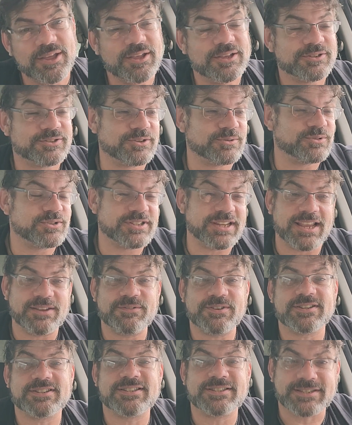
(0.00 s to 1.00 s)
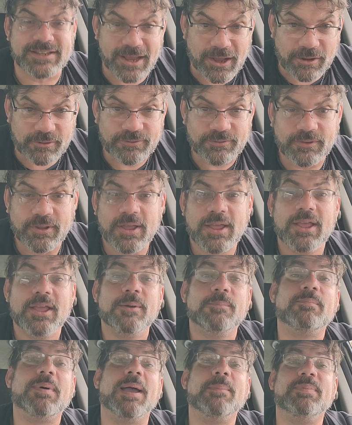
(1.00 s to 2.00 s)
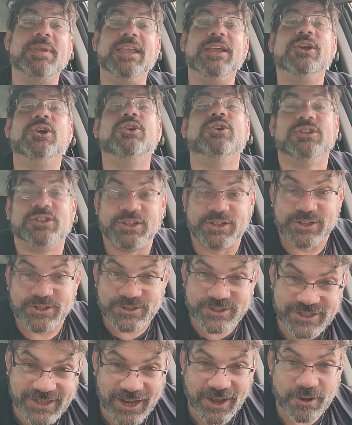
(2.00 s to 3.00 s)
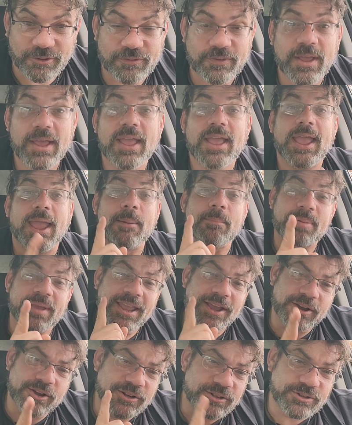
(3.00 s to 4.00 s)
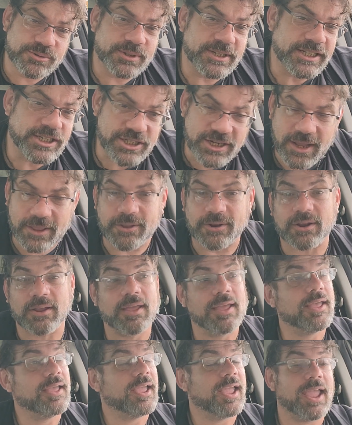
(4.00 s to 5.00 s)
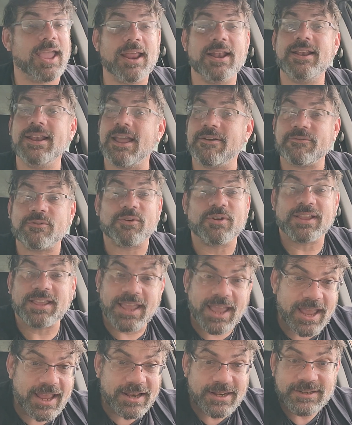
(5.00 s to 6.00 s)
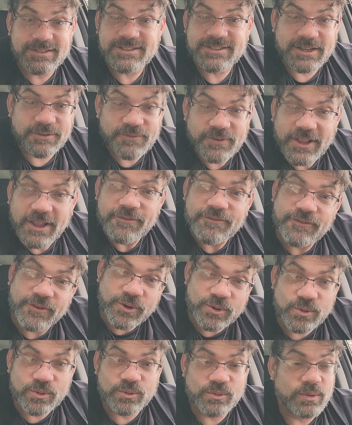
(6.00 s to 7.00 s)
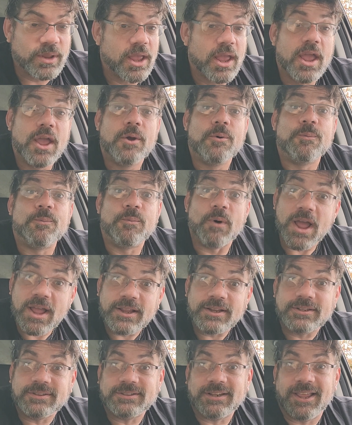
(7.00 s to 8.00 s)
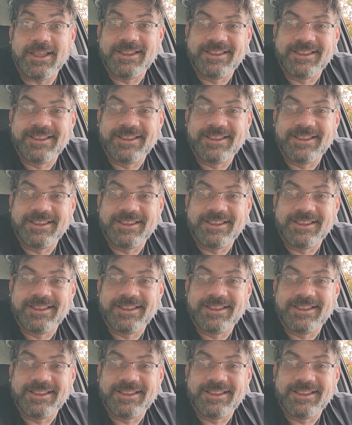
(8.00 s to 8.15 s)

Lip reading: So save yourself by being good to yourself and being good to each other, and never again suffer that fool. Run!